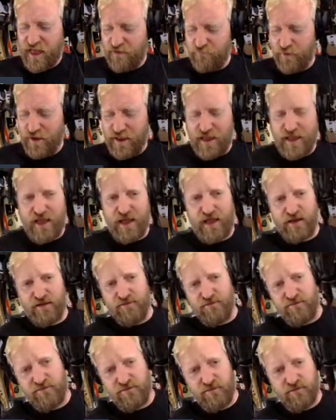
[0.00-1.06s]
have my
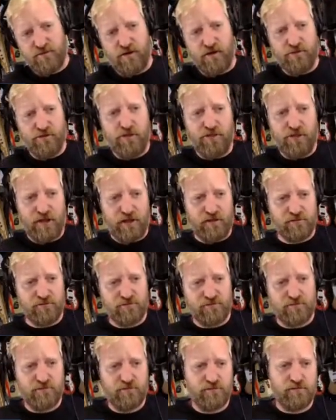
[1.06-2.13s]
hands on the
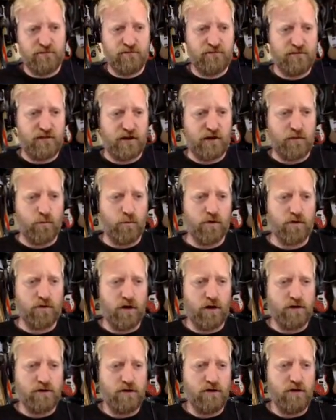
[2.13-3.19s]
things that I work
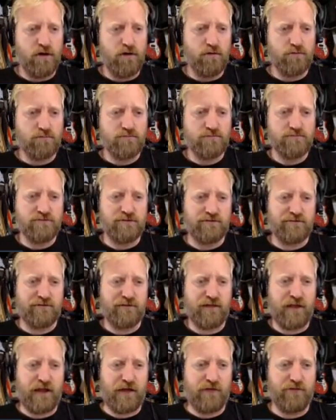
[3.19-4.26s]
on, just get
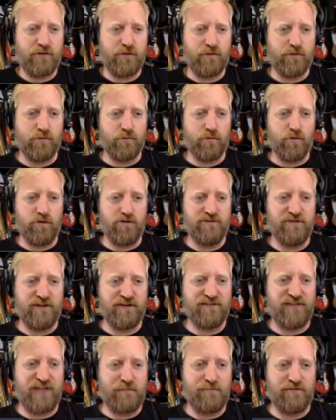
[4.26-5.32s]
out there with a roll of
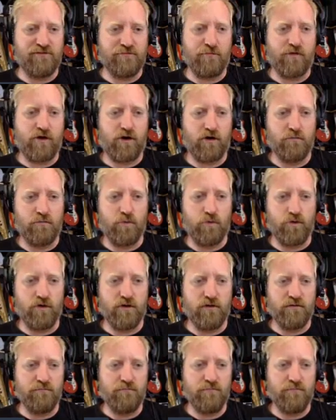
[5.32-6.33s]
duct tape and some cardboard.